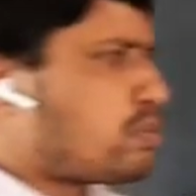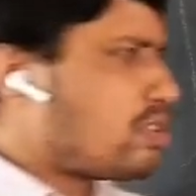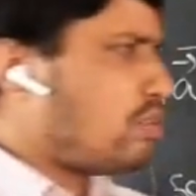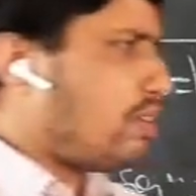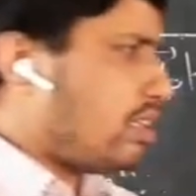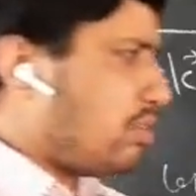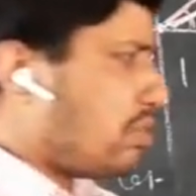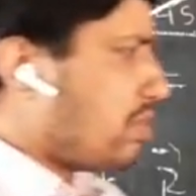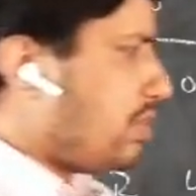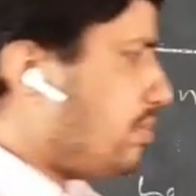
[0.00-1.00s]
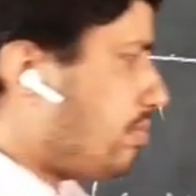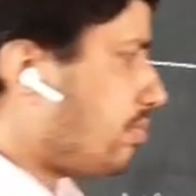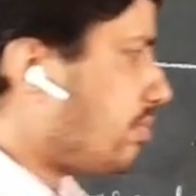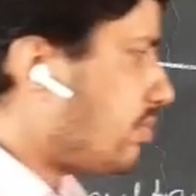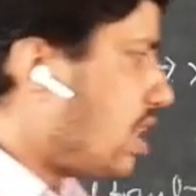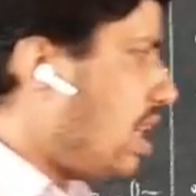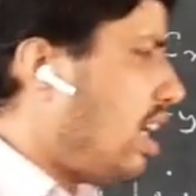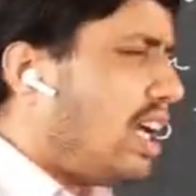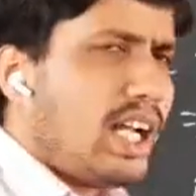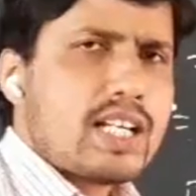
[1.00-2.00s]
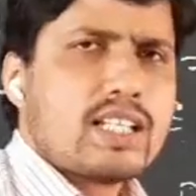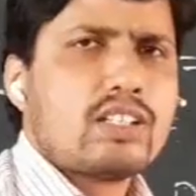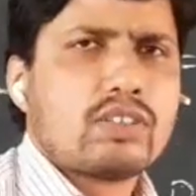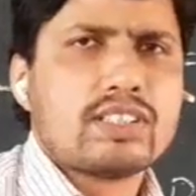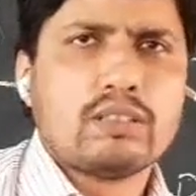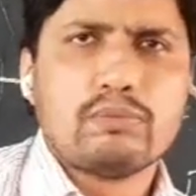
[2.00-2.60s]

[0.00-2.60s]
put the values, and then you can